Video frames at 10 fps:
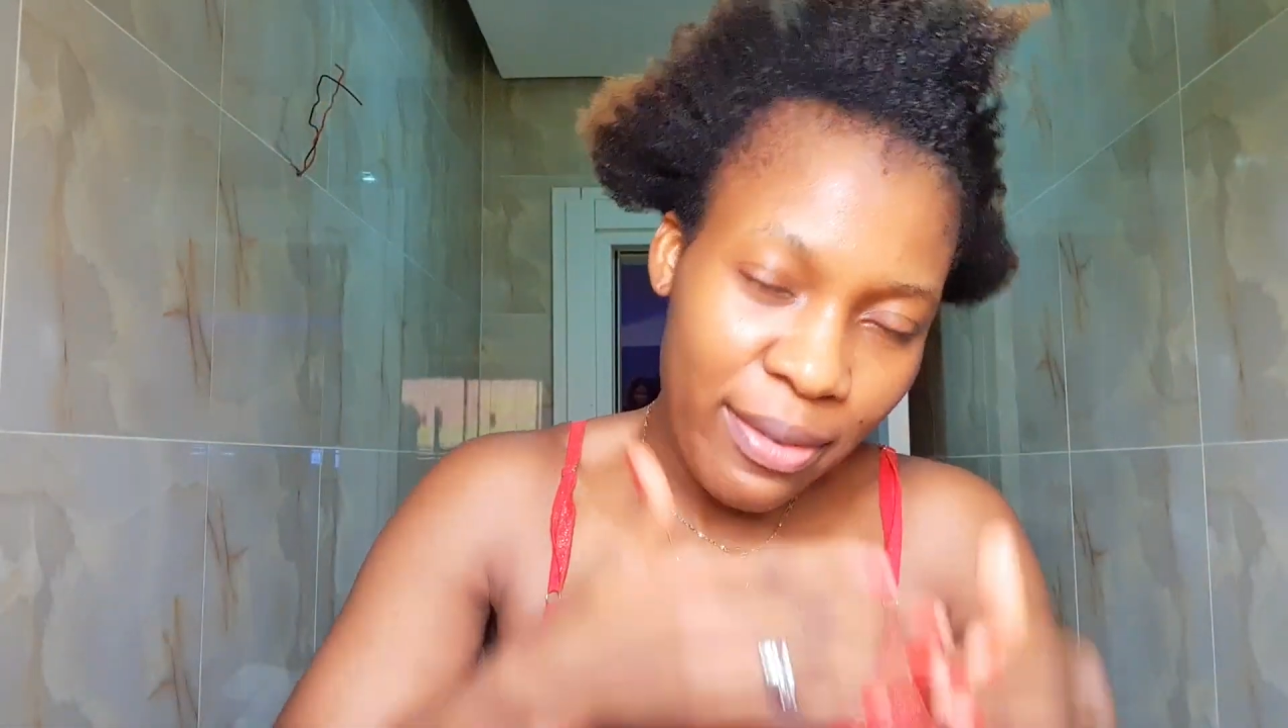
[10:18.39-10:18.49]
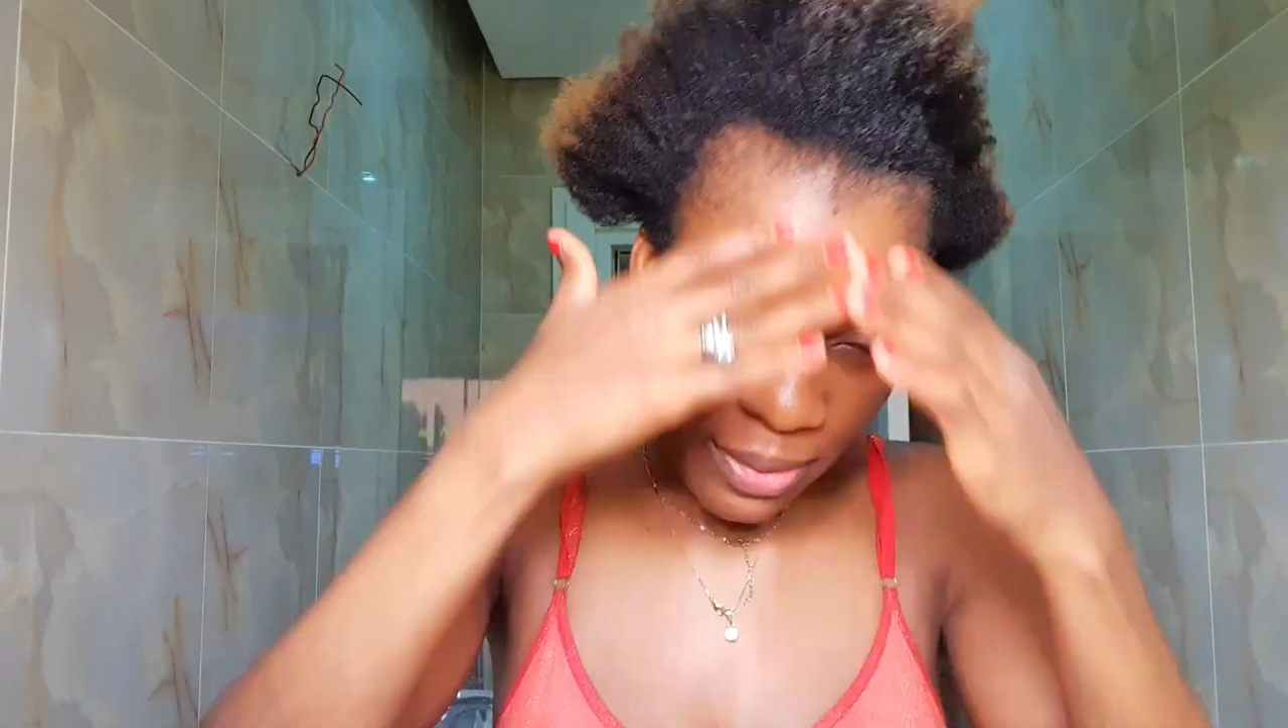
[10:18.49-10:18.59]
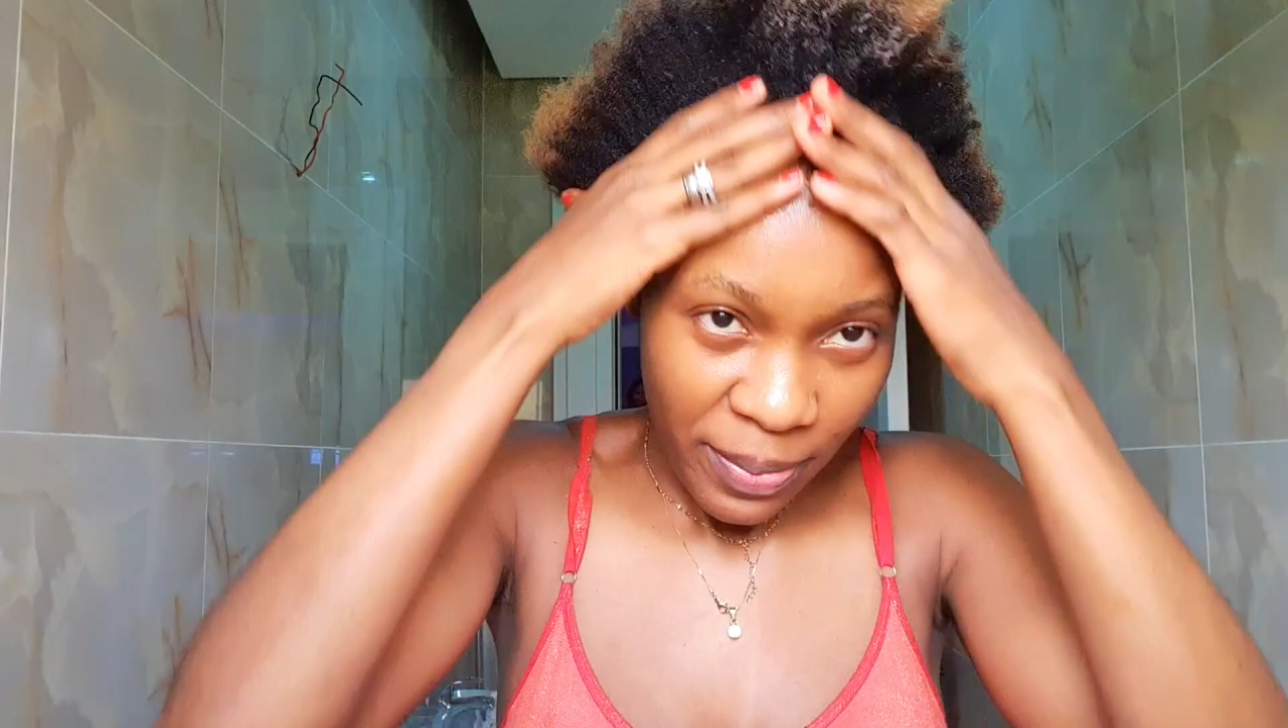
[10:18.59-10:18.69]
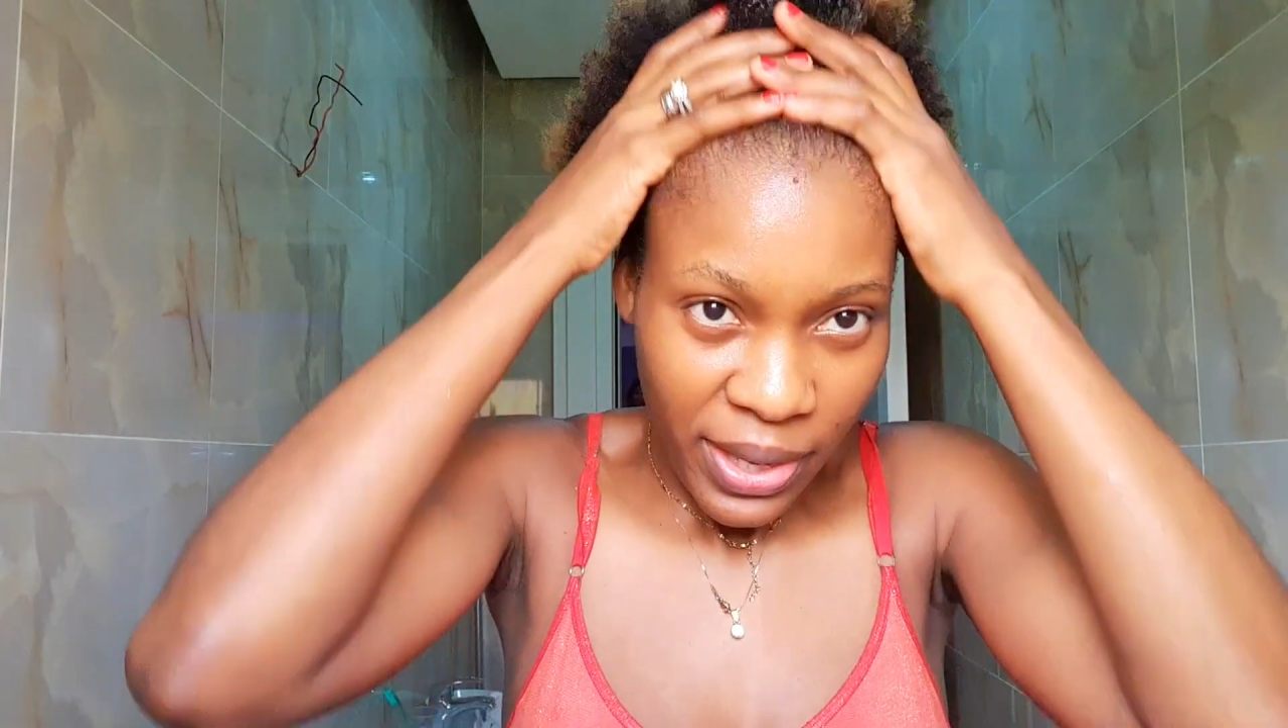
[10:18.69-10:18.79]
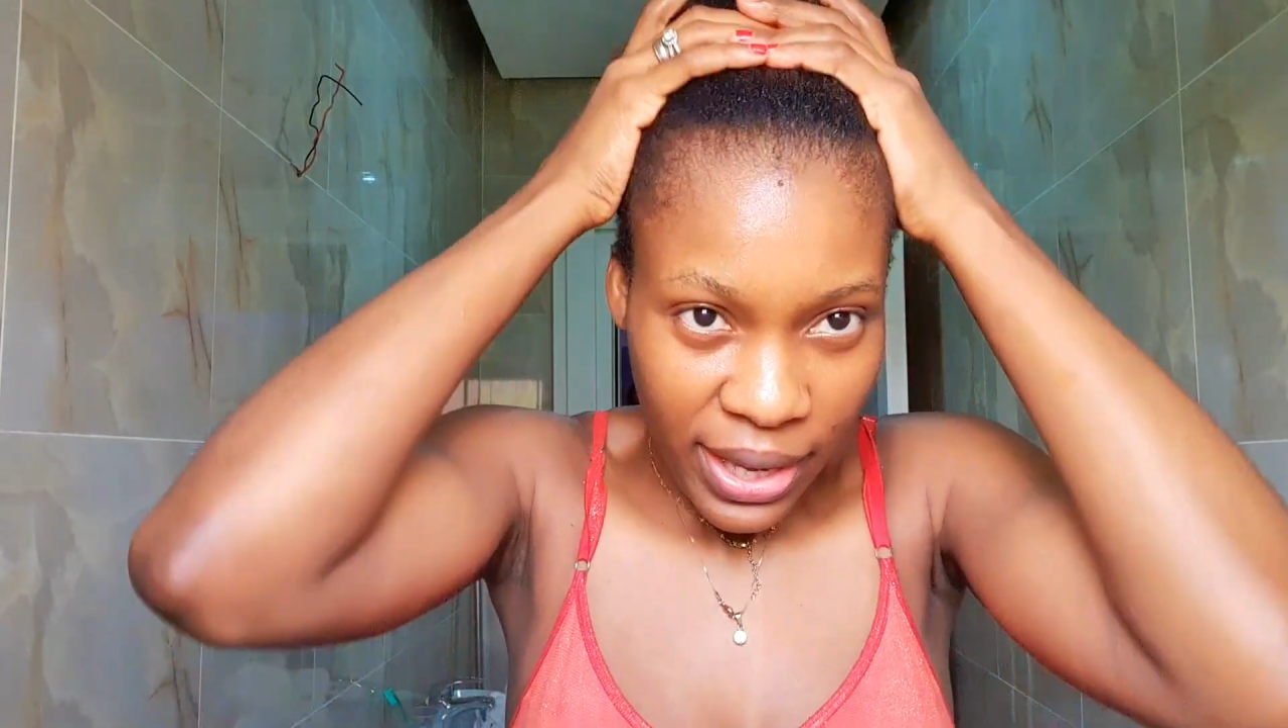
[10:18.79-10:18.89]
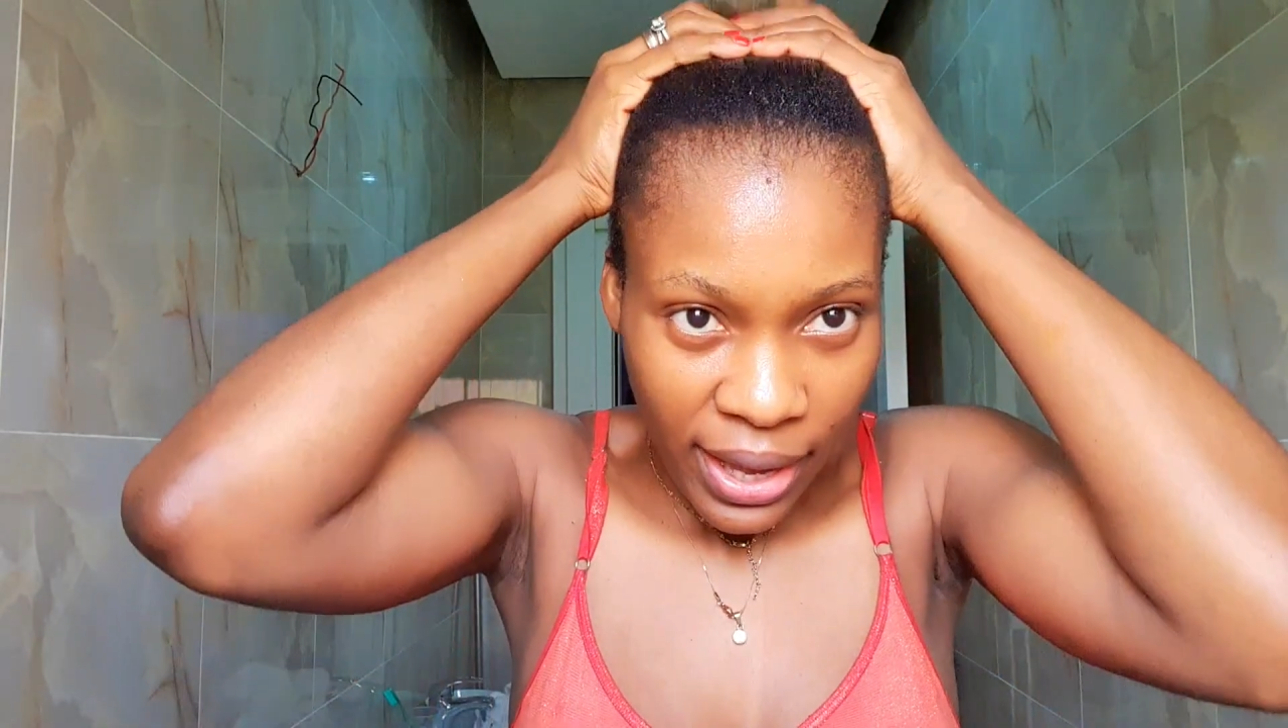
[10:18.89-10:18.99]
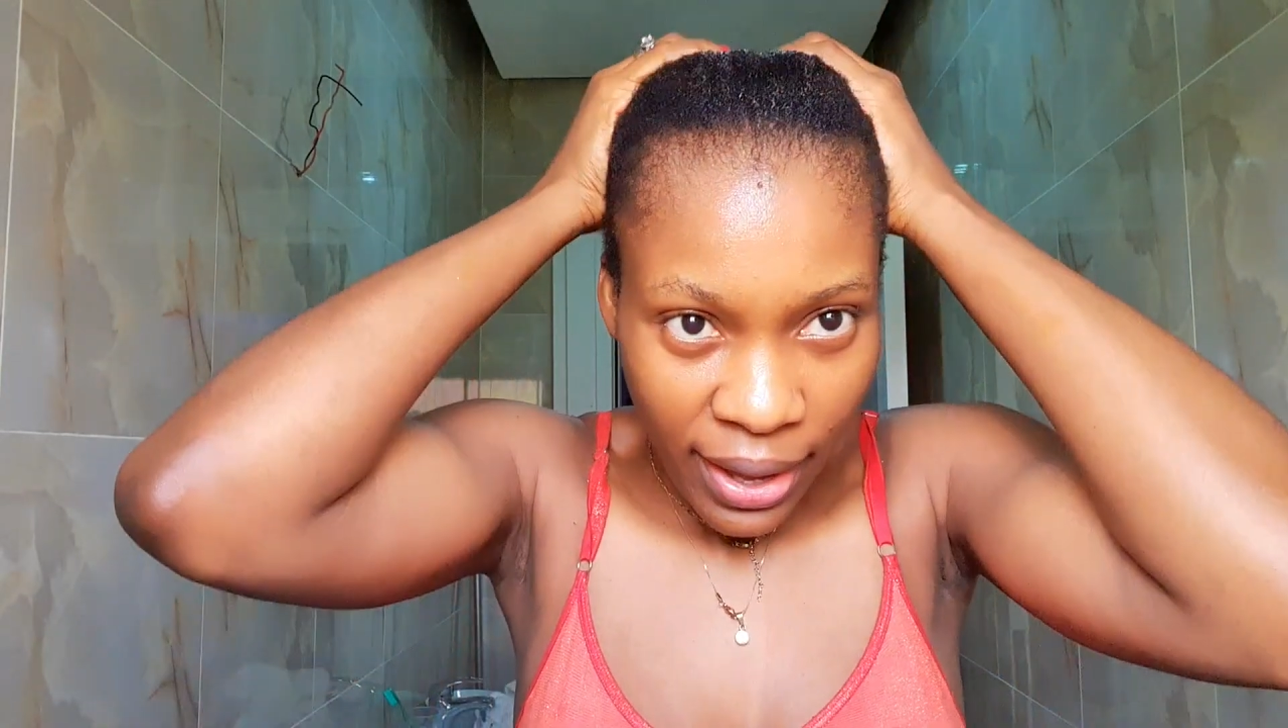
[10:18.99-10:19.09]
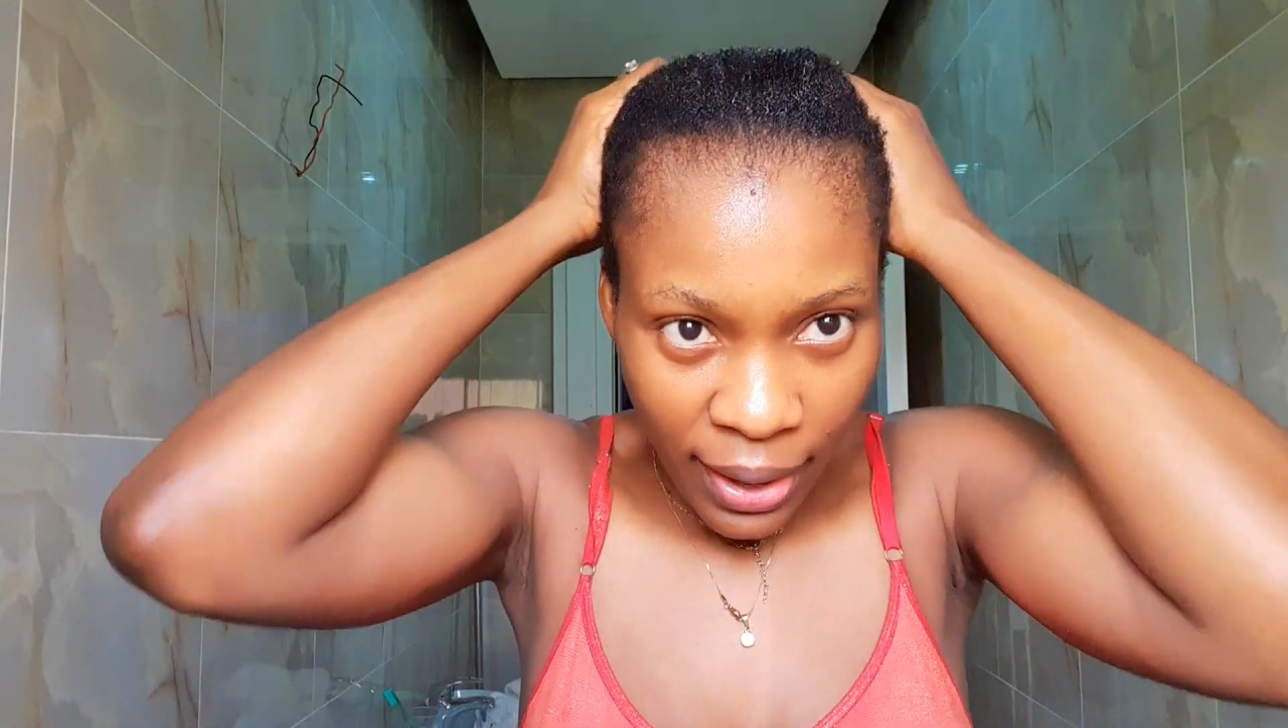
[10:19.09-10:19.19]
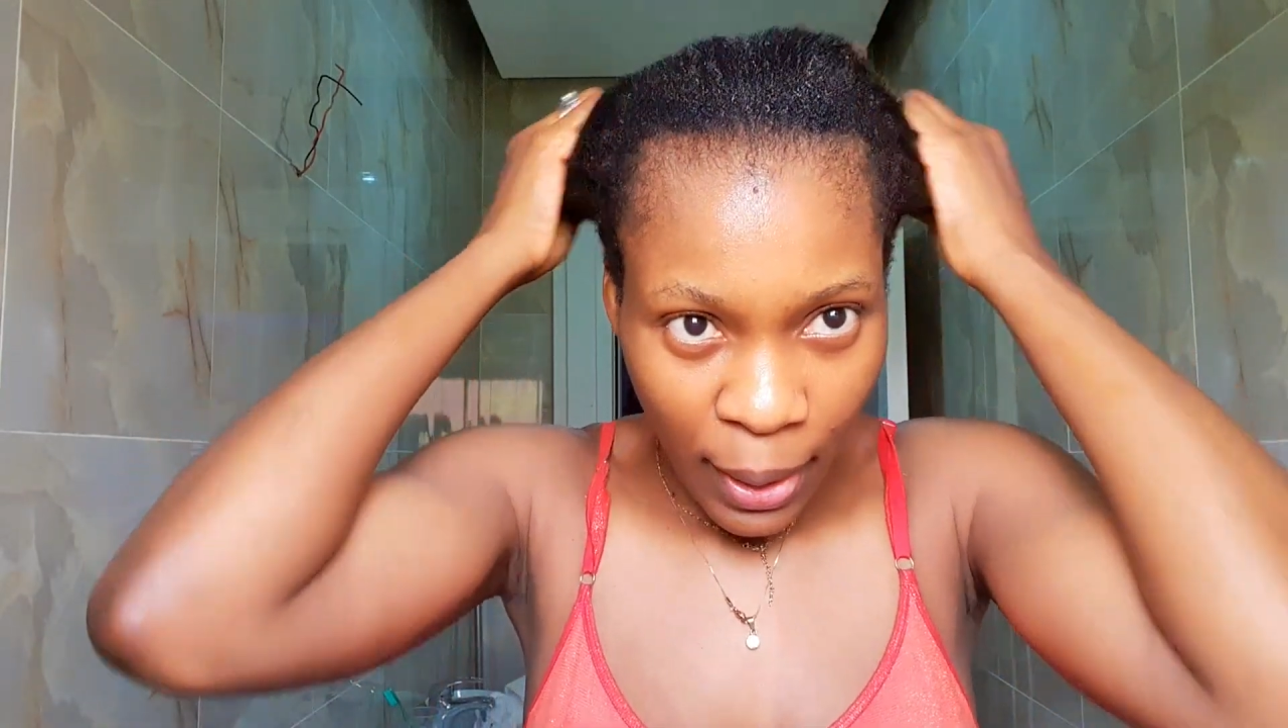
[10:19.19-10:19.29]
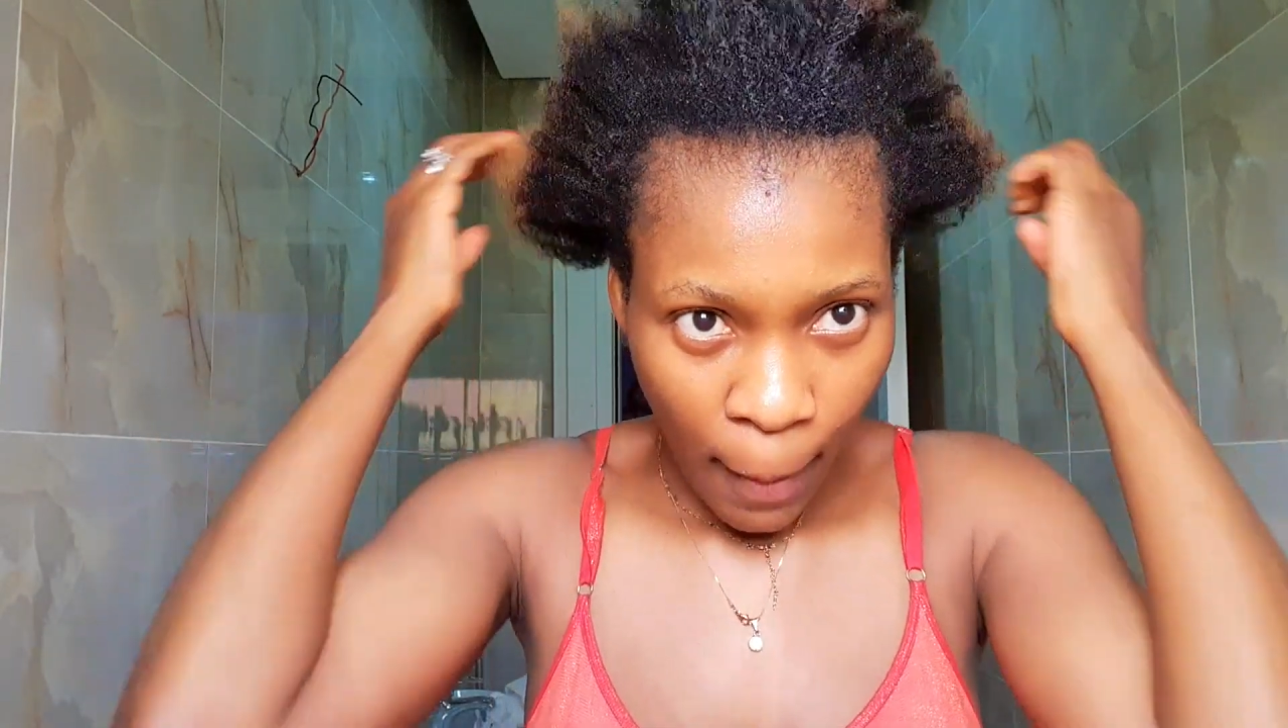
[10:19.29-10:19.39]
from
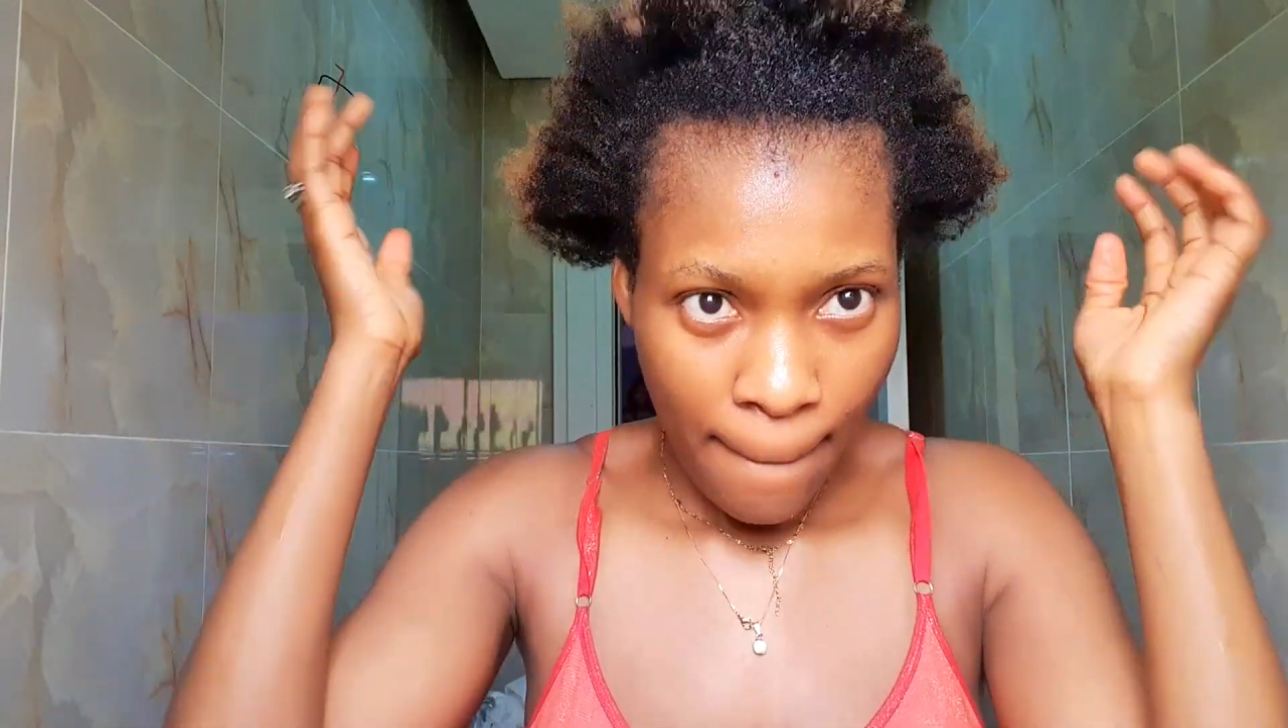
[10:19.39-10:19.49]
here.